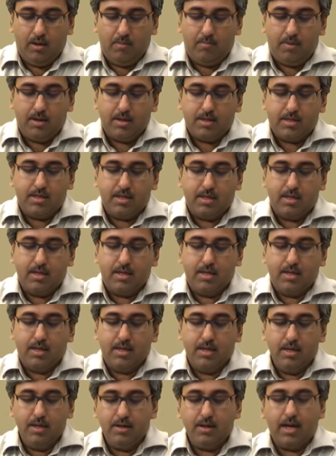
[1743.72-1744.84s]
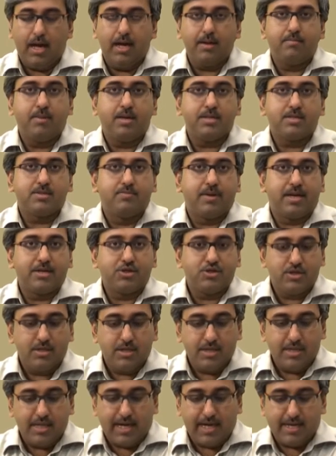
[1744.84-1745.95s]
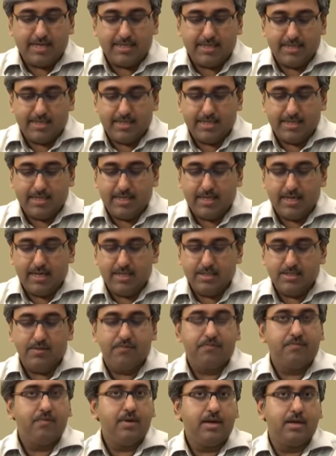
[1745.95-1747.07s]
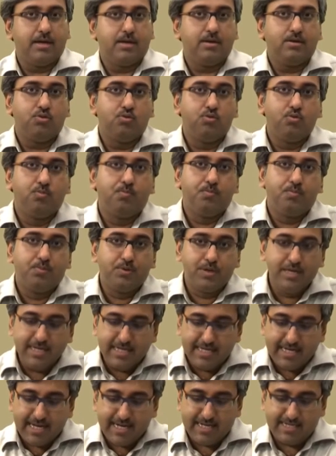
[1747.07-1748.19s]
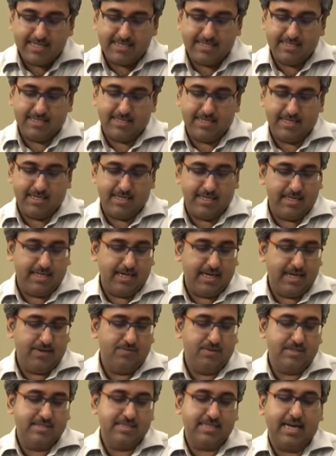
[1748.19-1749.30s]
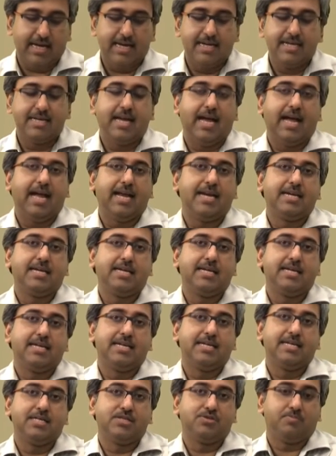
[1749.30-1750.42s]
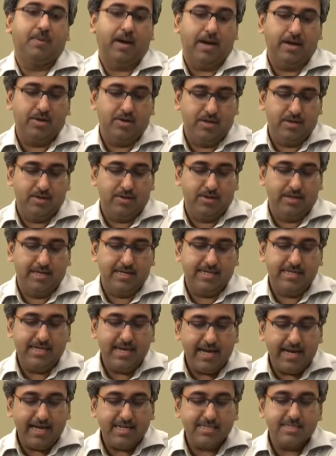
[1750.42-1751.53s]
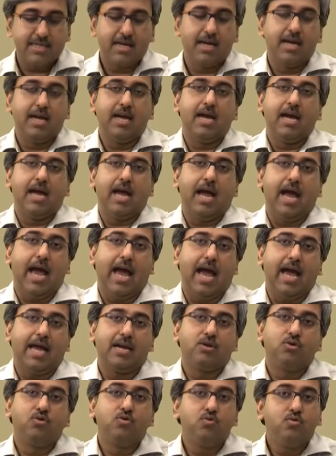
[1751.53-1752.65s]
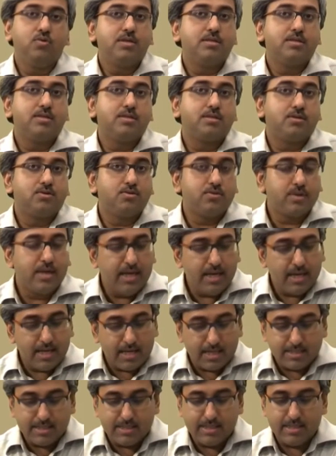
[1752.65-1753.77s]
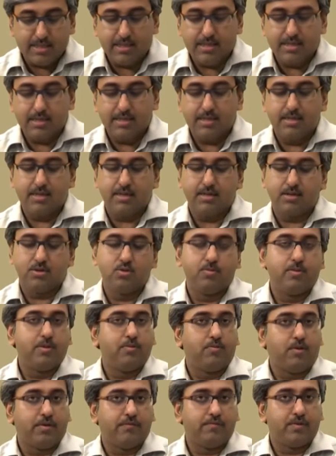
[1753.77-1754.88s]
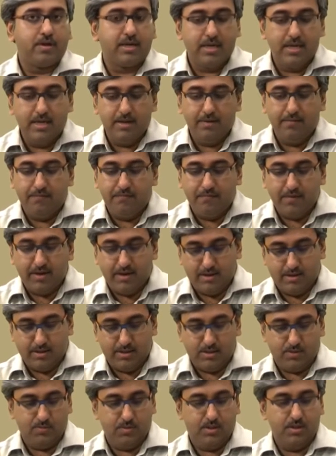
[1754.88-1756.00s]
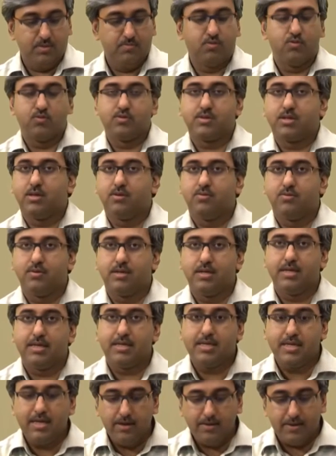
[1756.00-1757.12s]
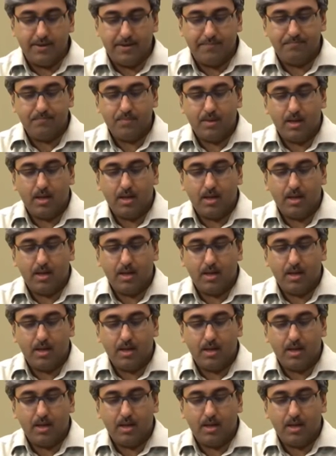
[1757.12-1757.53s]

But here I must mention that there is a figure who predates Edward Said and his pioneering text, and who is today considered to be one of the key figures within post-colonial theory.